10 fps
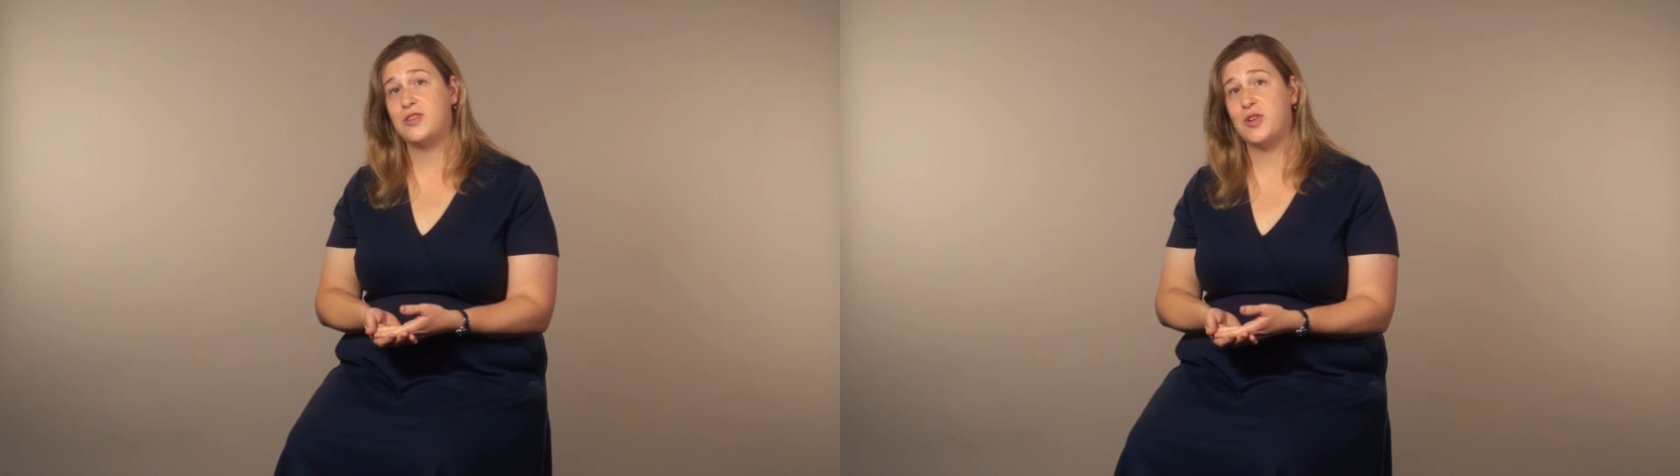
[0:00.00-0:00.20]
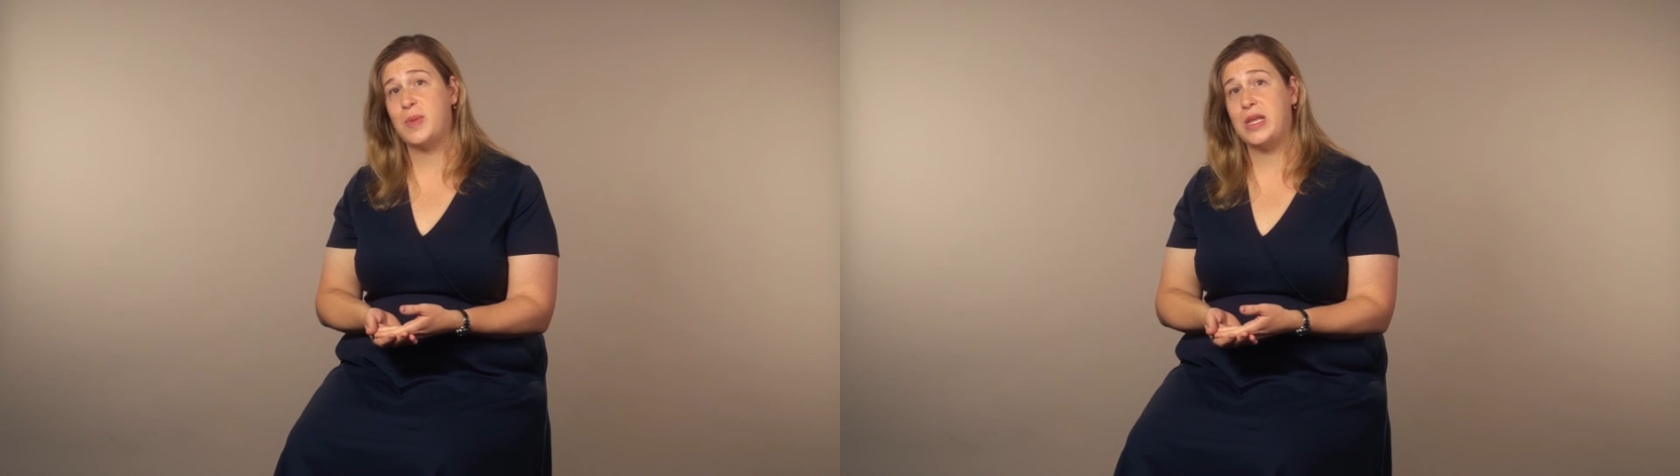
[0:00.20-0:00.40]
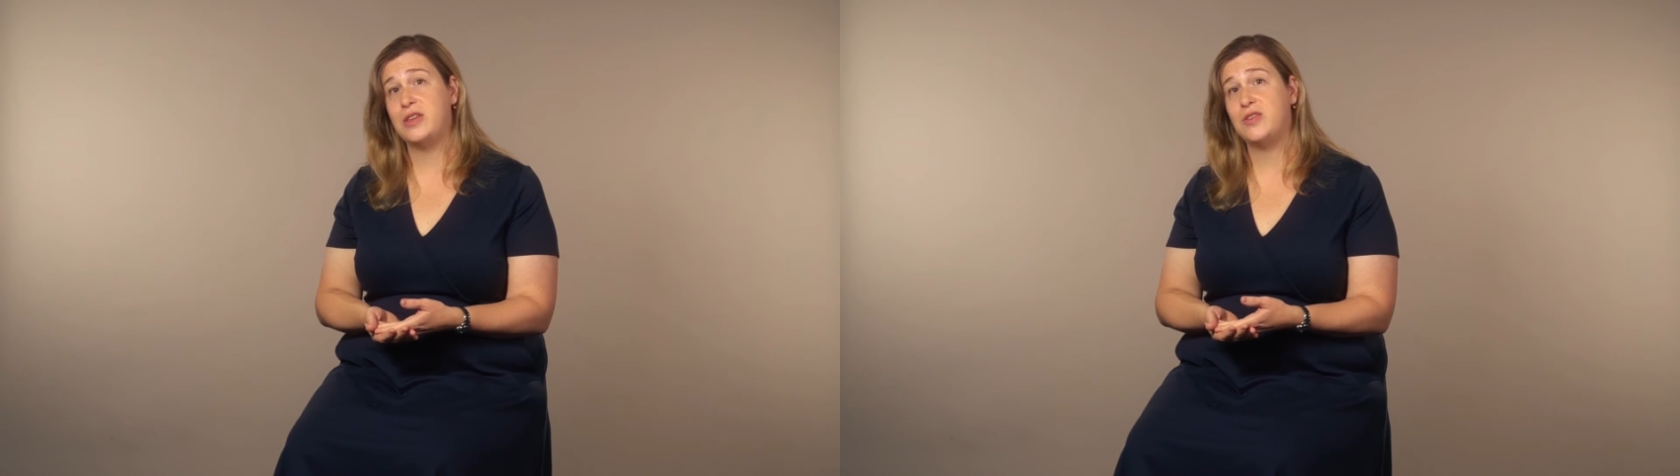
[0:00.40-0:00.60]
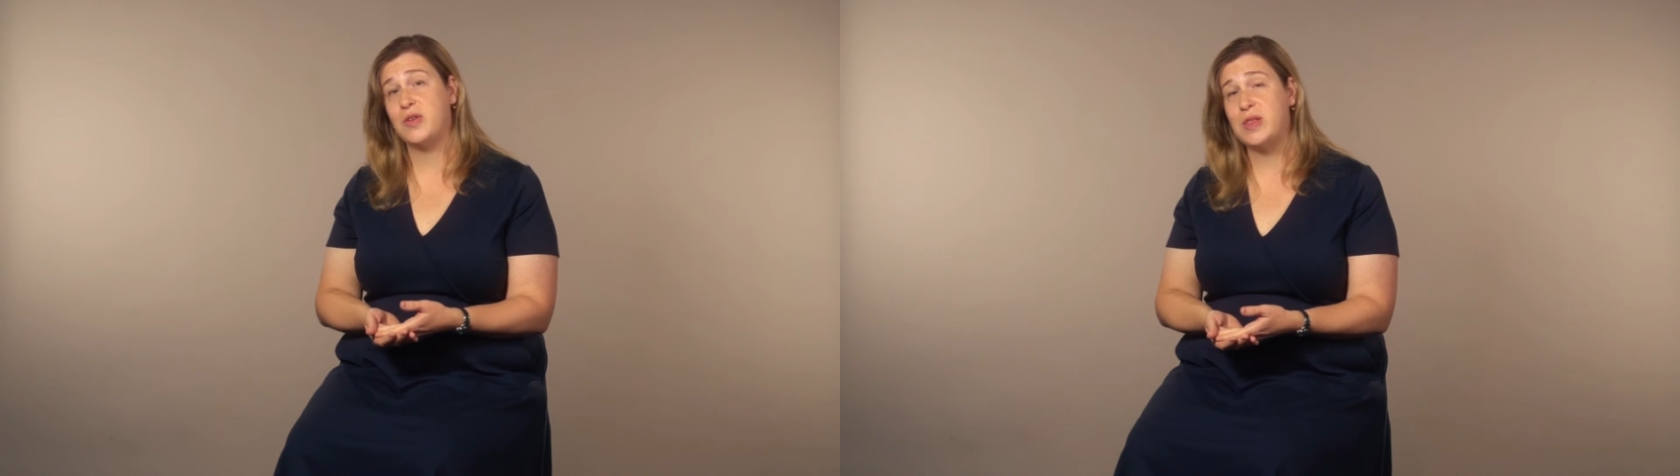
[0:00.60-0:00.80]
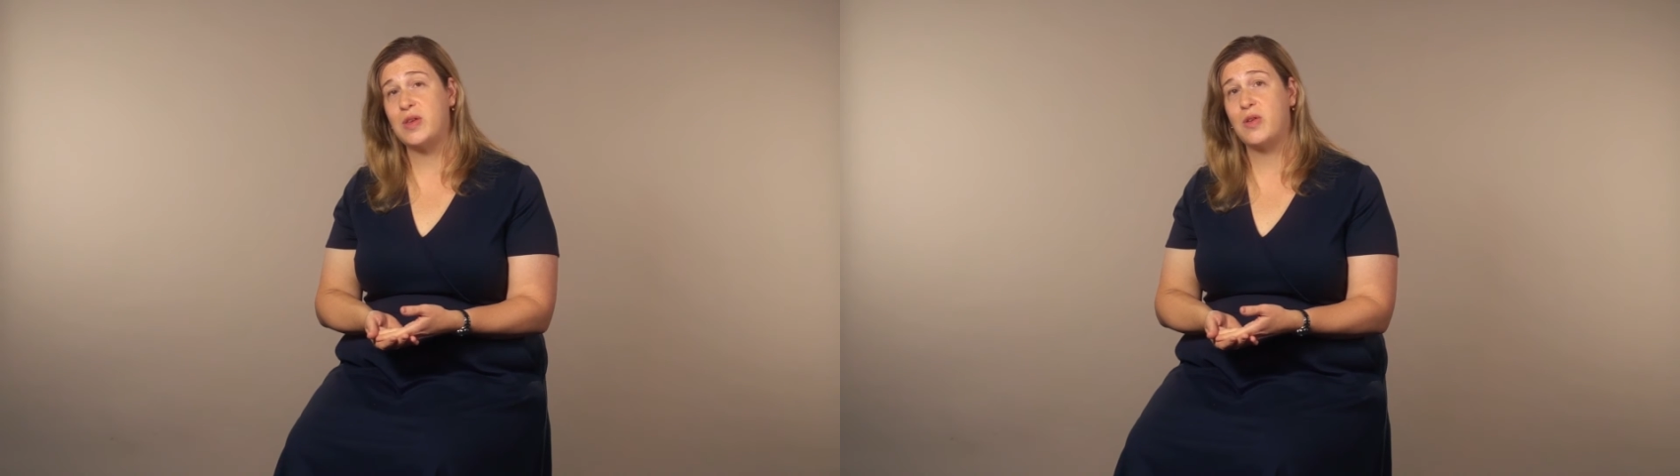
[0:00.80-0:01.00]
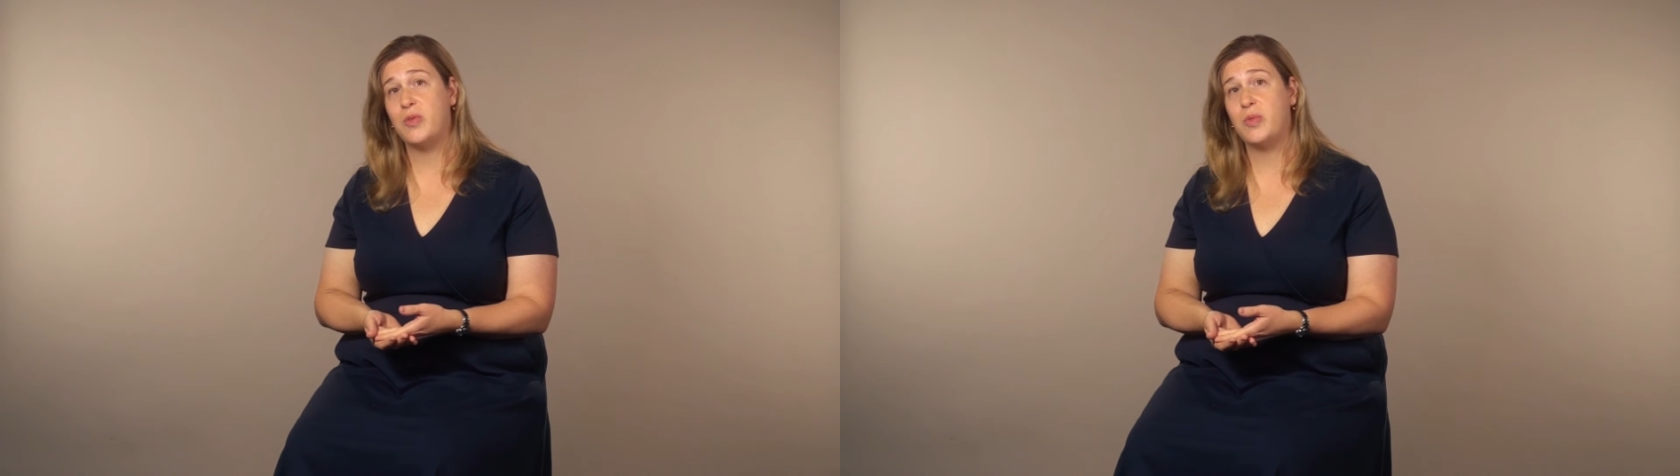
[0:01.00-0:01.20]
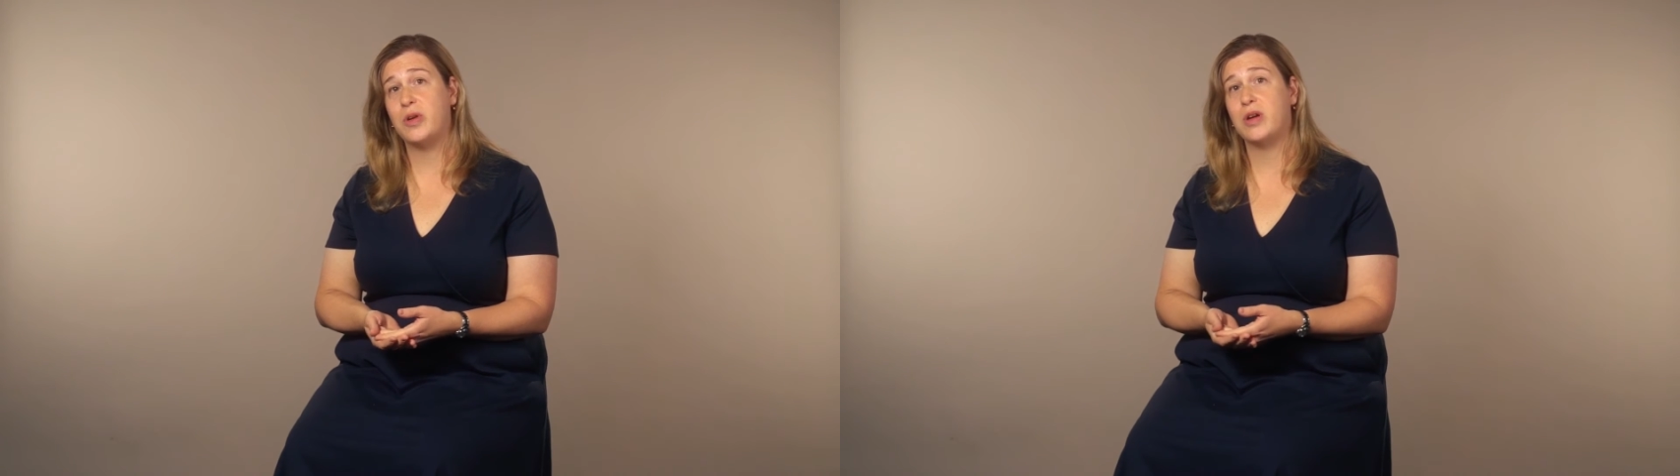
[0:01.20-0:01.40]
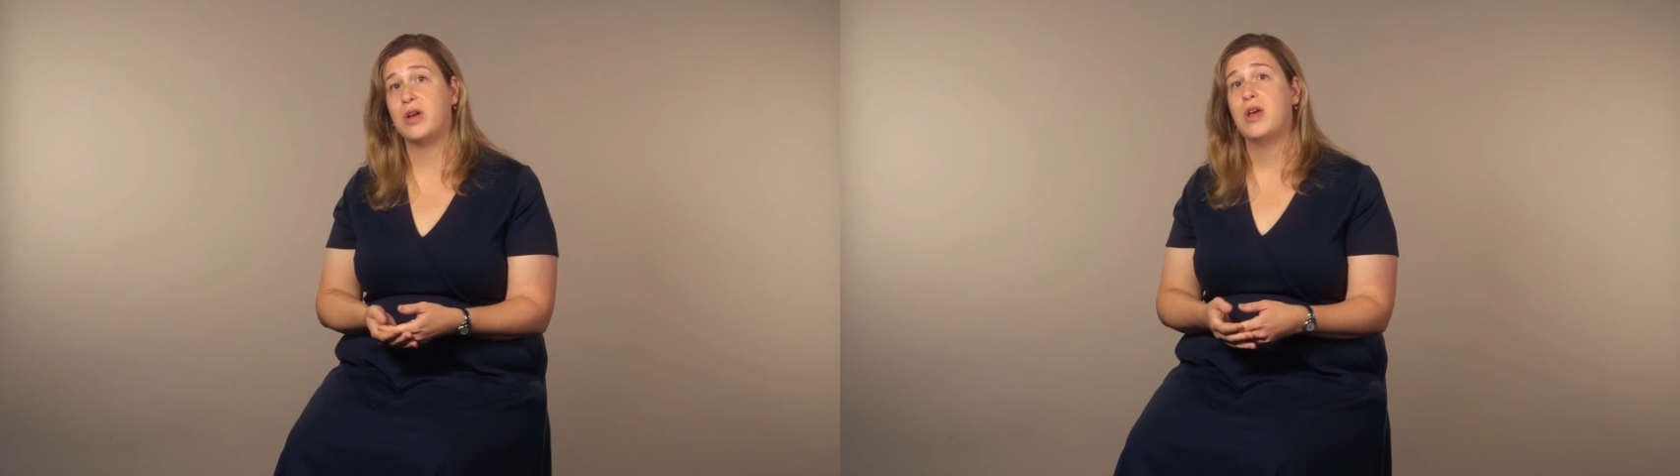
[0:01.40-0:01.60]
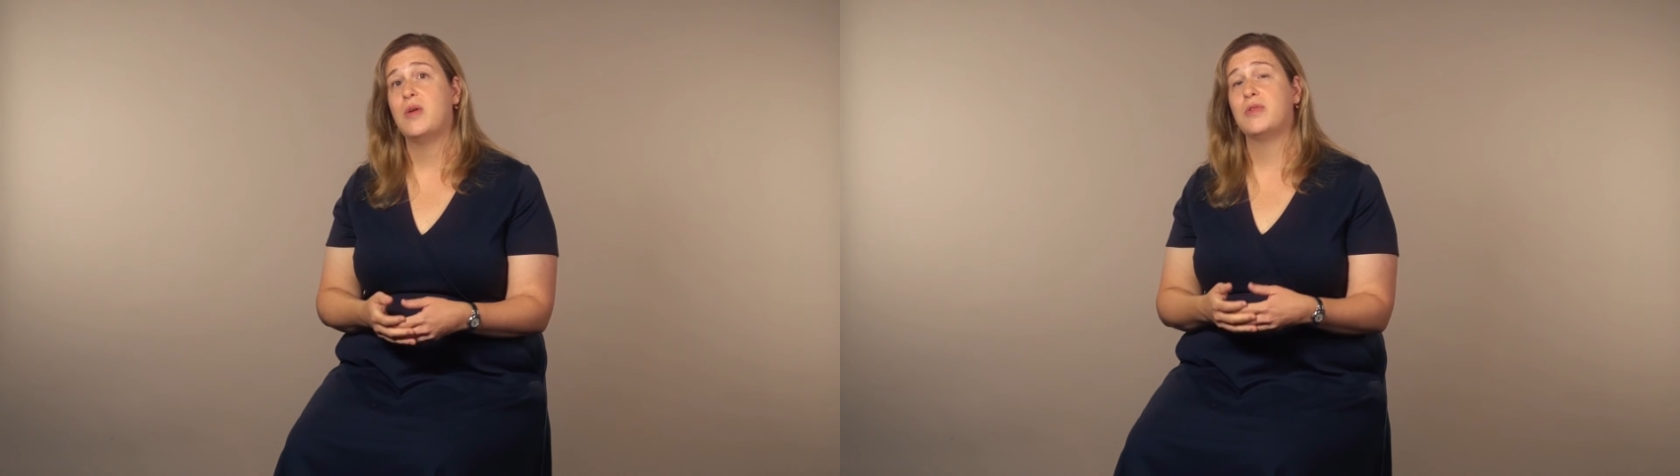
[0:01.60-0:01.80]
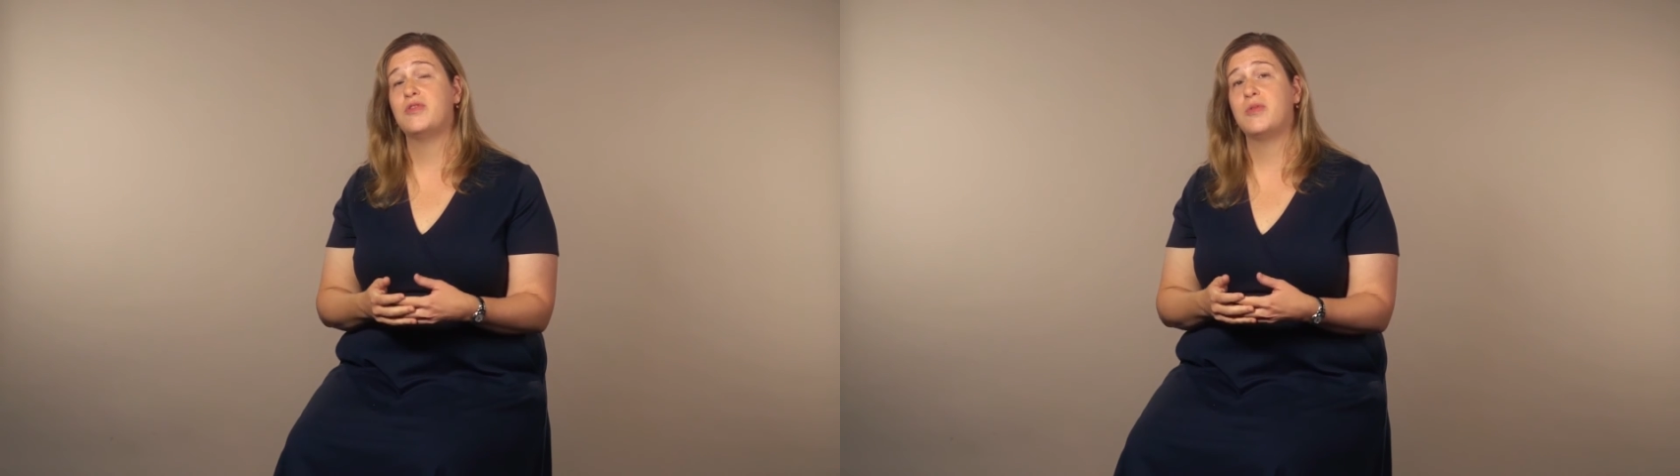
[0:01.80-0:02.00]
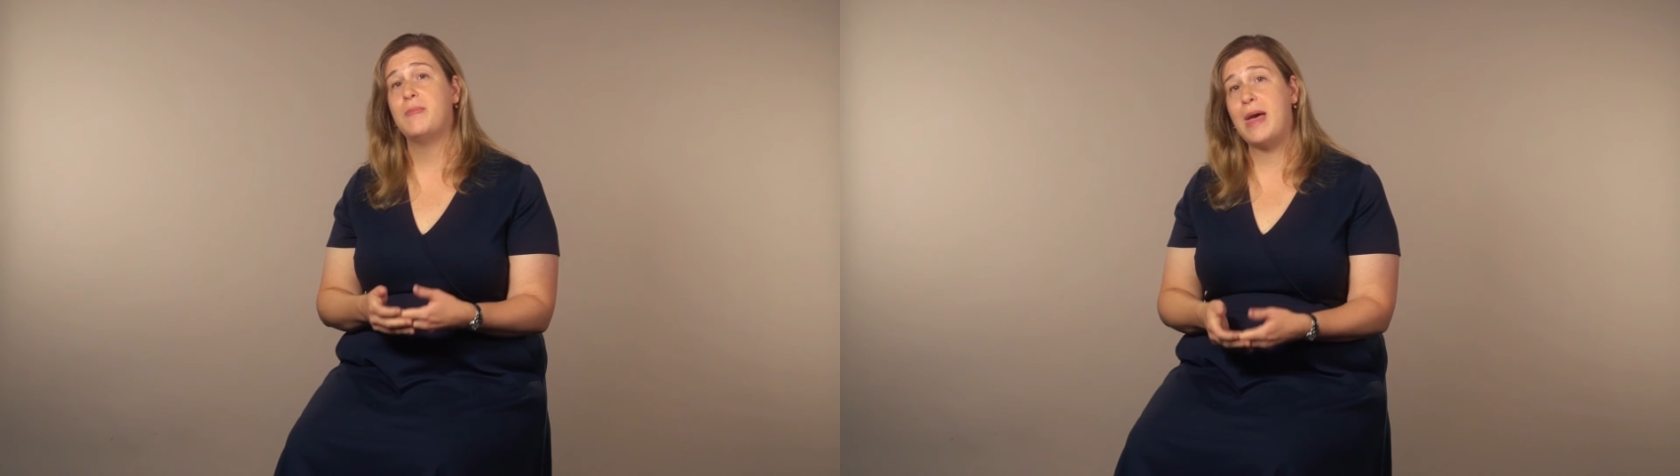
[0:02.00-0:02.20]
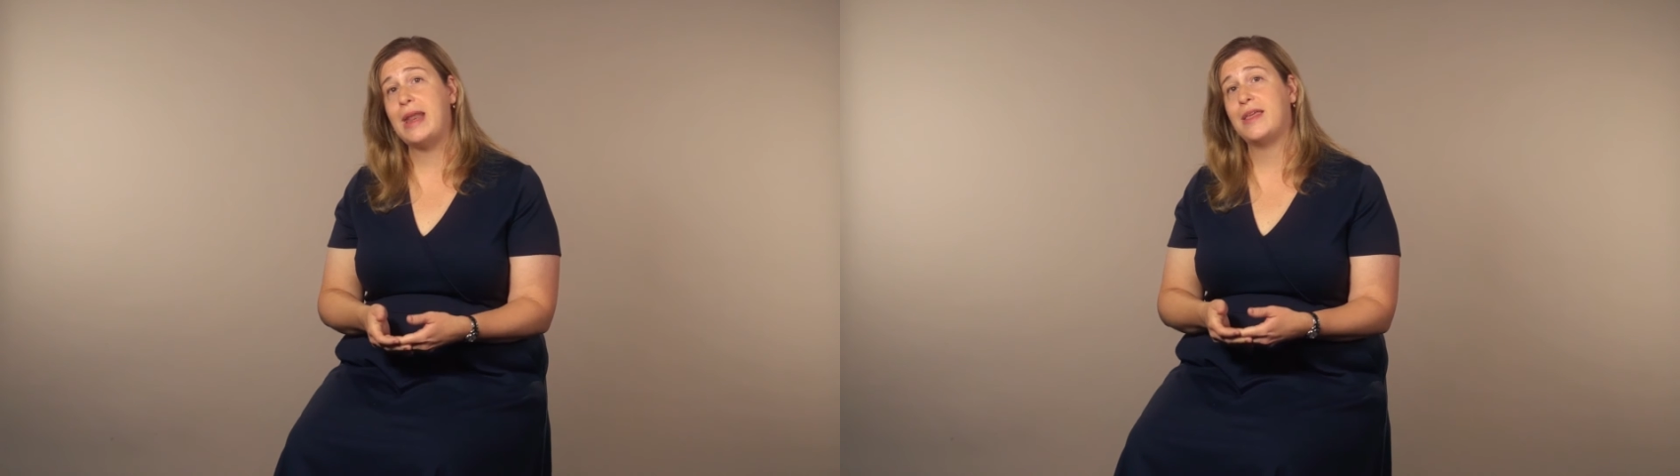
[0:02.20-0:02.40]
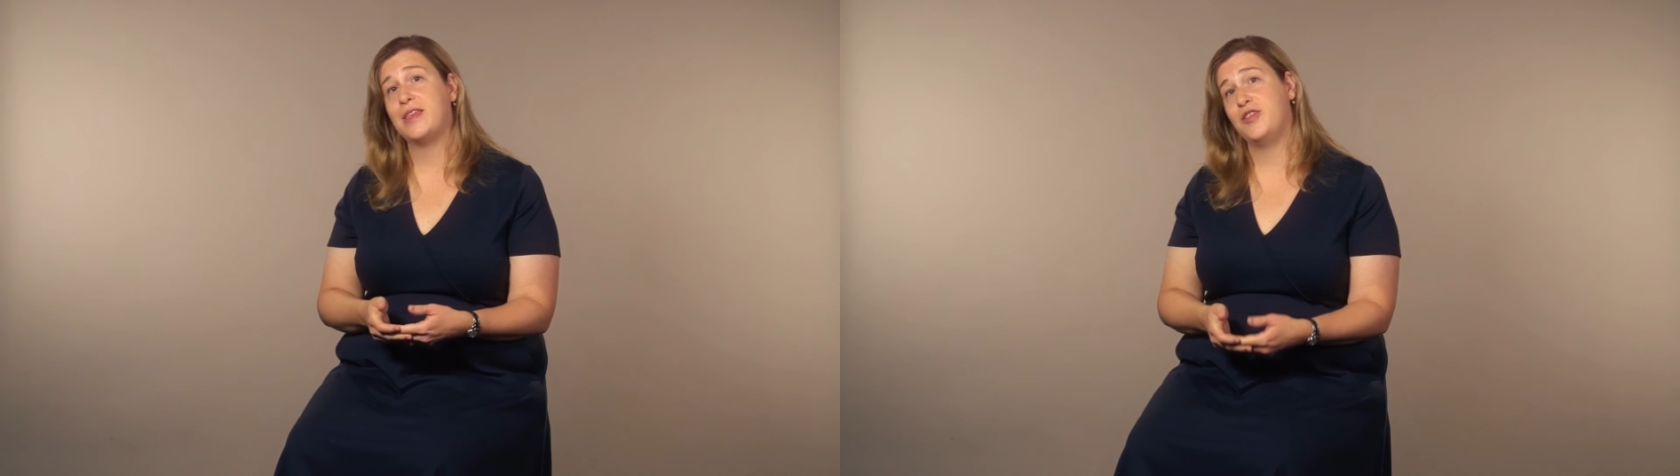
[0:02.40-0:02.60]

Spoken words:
Germany during the Cold War were dramatically,